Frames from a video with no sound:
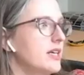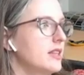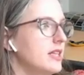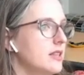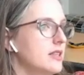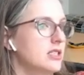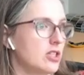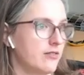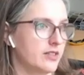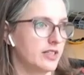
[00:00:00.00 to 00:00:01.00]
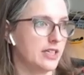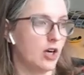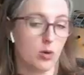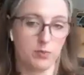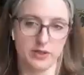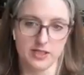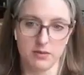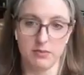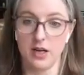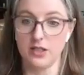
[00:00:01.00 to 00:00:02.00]
I think this definitely opens
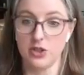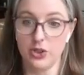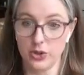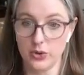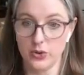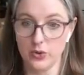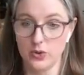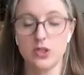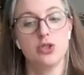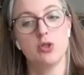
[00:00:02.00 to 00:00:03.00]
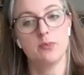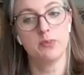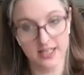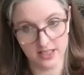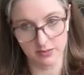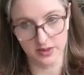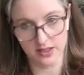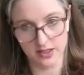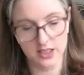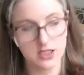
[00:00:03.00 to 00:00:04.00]
up a new
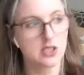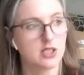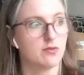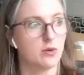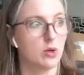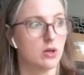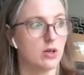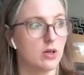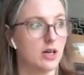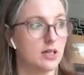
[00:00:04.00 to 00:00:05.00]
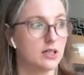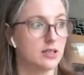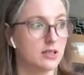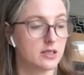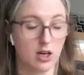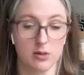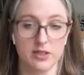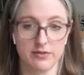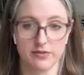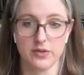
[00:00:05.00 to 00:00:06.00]
possibilities for
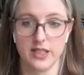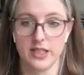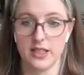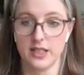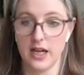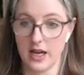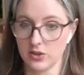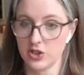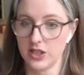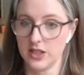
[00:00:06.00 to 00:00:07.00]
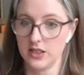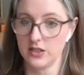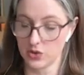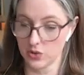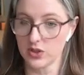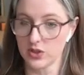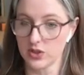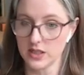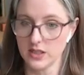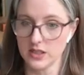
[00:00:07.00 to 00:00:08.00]
carbon-free energy
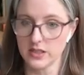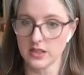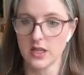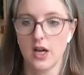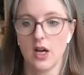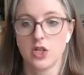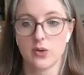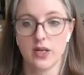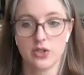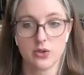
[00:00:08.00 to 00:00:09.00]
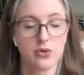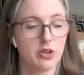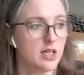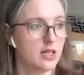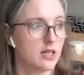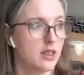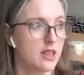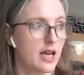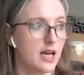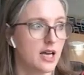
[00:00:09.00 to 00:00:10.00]
sources. So I do think
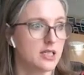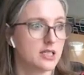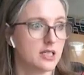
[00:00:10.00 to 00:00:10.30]
that